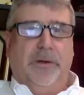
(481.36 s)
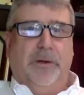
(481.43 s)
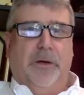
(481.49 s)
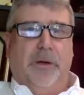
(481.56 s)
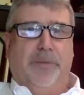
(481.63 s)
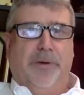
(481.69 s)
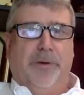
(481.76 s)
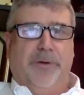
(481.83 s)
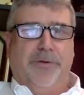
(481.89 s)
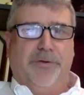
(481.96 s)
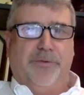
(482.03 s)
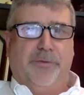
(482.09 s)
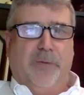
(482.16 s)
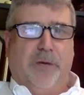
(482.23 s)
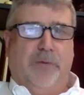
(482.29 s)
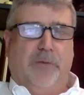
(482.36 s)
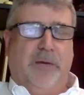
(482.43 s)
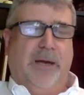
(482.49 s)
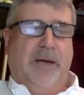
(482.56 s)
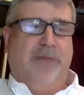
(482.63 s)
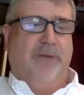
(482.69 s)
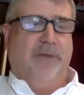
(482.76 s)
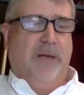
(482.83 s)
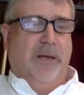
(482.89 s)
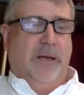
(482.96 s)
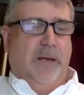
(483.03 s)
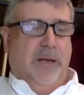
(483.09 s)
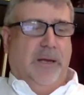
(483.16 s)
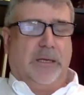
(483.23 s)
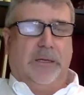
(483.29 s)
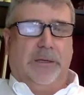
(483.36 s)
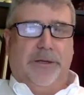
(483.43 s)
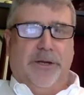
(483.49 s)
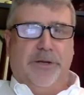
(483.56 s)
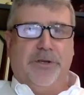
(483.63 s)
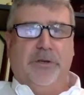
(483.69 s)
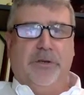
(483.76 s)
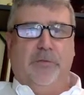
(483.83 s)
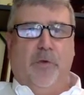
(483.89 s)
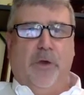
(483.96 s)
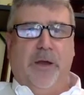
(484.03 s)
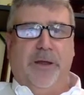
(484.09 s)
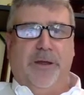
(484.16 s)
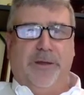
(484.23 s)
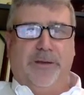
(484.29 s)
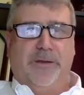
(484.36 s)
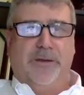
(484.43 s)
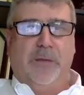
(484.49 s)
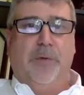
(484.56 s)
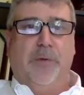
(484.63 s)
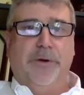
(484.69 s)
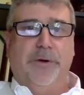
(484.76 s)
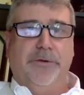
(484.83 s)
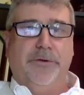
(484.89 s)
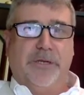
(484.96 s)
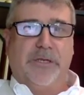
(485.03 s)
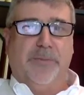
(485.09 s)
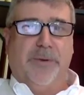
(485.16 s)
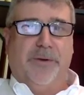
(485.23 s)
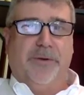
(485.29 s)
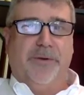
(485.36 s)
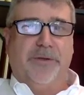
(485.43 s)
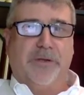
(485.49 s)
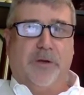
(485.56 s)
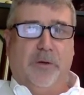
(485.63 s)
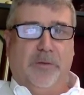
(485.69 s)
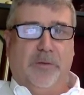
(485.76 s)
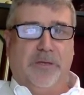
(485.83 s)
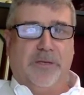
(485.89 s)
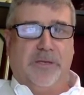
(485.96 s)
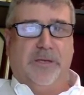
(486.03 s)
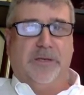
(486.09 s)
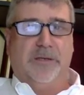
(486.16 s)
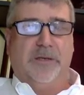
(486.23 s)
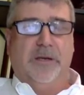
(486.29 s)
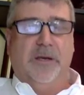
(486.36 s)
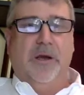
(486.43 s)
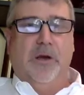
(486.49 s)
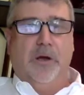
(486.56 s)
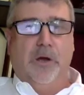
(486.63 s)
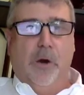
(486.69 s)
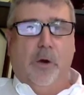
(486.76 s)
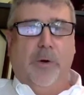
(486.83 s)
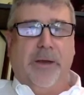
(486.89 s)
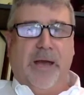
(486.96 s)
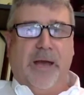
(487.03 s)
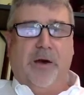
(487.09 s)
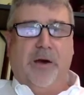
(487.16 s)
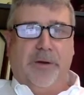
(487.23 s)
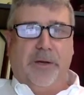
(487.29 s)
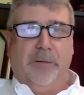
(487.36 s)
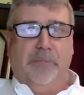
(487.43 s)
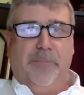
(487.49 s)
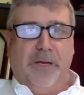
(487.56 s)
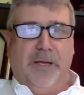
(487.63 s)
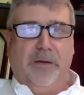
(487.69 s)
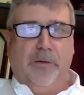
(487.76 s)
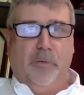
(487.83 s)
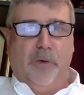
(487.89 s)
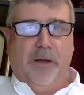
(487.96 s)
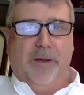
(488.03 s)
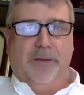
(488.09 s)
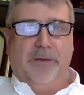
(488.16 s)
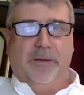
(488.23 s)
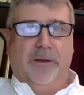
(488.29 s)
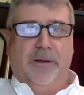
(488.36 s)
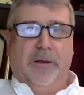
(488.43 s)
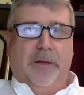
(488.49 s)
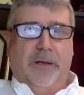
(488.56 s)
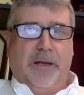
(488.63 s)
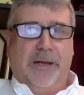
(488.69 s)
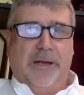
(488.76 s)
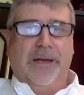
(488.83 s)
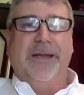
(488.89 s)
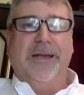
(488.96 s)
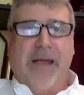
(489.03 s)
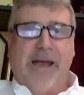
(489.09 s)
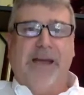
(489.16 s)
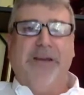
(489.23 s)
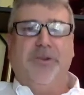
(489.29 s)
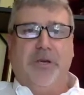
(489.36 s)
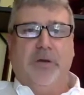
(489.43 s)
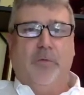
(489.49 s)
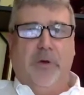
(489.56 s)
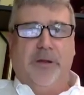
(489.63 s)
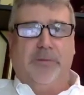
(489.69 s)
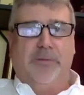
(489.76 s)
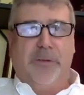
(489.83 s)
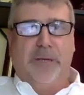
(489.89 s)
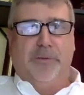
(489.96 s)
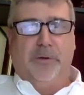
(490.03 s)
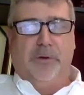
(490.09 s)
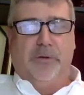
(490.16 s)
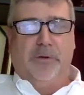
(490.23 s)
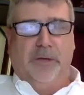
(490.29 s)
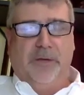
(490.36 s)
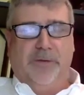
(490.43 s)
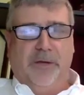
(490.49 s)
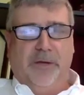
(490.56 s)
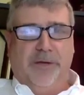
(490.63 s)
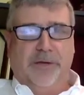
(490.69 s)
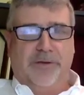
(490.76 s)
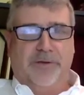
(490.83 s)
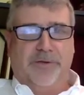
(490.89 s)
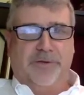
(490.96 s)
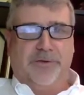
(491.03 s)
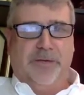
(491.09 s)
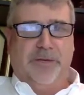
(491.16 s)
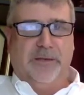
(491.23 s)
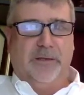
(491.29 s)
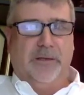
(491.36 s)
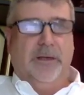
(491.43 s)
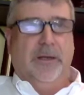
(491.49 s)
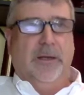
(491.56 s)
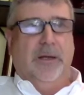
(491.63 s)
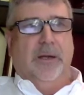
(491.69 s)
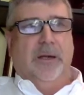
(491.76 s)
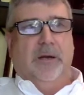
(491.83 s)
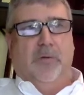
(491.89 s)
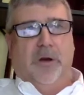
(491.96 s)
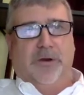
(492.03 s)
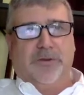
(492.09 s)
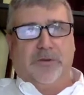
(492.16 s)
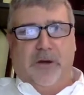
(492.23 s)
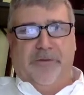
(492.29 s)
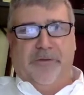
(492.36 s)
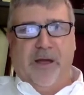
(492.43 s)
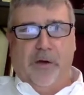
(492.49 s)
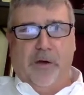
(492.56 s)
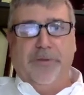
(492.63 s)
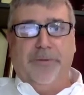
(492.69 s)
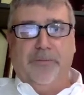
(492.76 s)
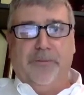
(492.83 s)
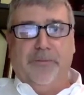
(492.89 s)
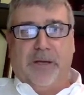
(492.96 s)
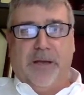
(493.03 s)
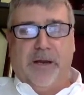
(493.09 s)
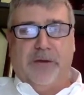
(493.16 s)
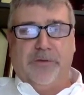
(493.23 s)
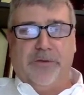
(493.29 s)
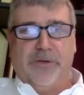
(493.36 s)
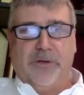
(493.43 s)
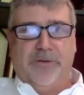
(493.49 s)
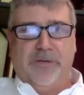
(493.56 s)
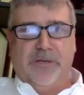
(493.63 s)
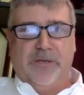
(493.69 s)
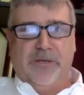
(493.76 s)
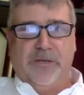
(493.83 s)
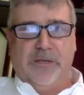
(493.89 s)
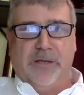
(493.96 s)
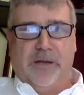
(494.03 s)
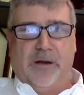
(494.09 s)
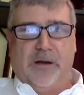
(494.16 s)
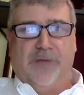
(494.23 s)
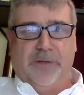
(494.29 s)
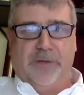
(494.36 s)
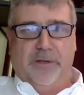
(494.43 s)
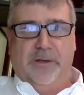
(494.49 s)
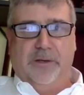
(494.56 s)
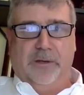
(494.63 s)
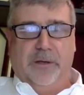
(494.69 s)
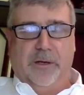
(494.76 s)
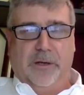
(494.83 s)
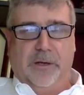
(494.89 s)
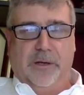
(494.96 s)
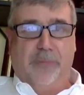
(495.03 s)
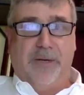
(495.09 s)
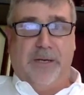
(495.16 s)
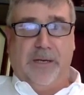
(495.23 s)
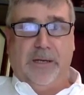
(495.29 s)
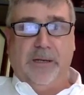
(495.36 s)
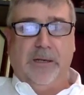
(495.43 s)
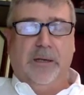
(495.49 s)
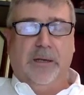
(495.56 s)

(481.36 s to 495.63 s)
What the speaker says: approach where we have a clinician with someone who's experienced homelessness going out and being with and engaging with people who are living on the street. We also have health care services that often accompany